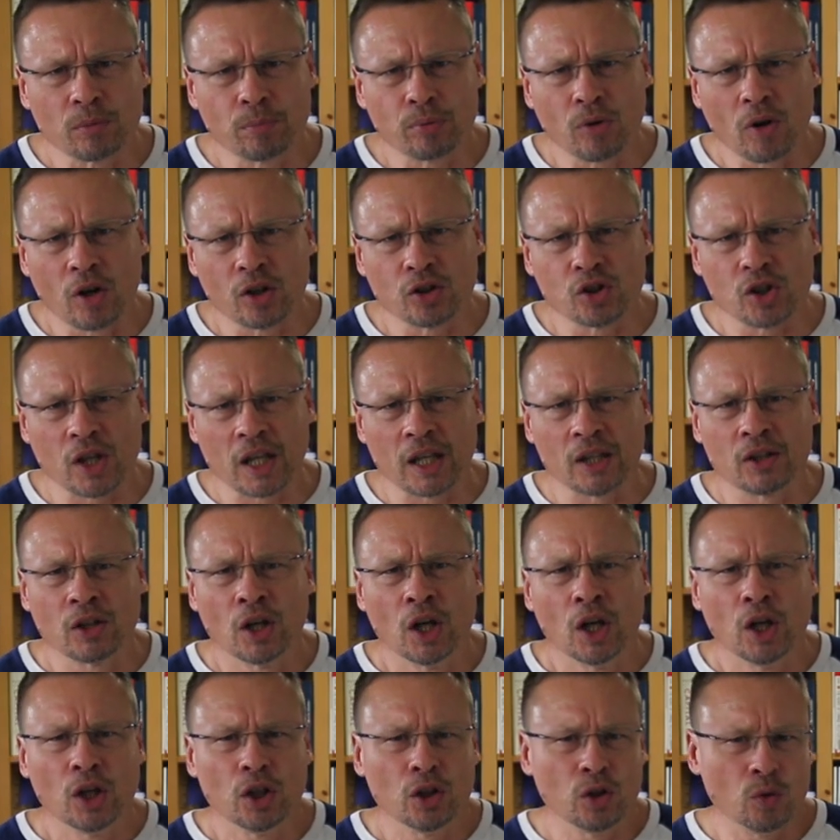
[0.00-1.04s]
project.
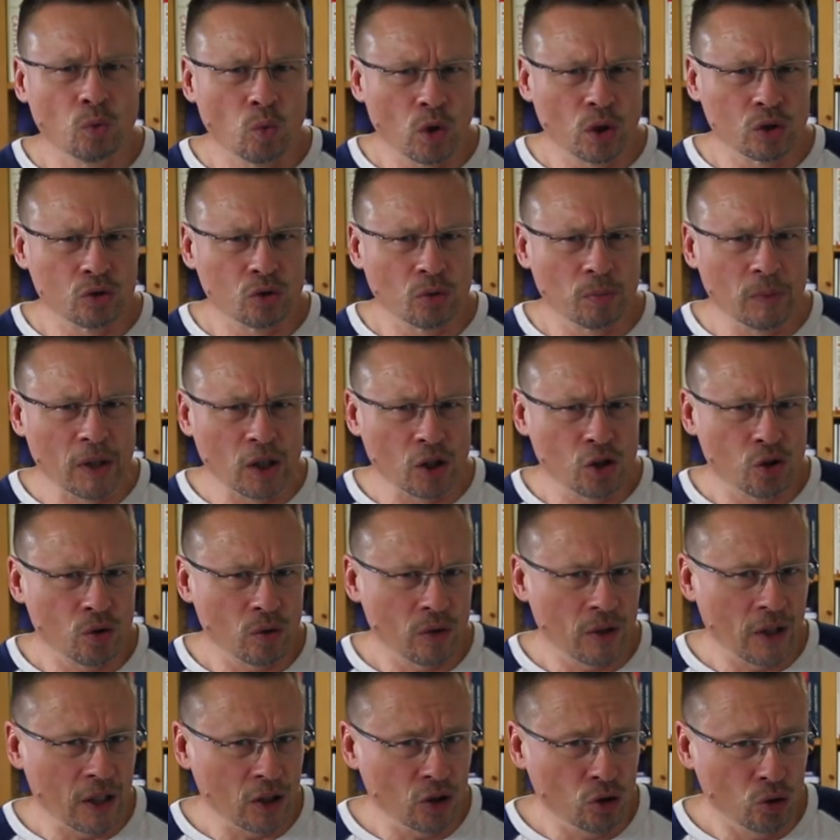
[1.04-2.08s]
You want to make sure
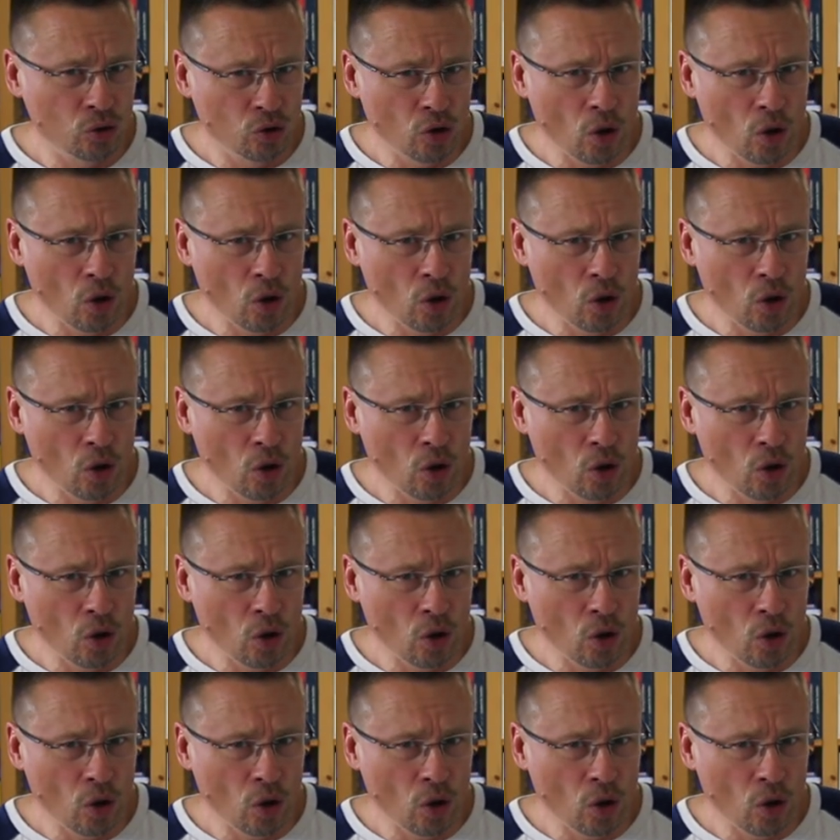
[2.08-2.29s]
that your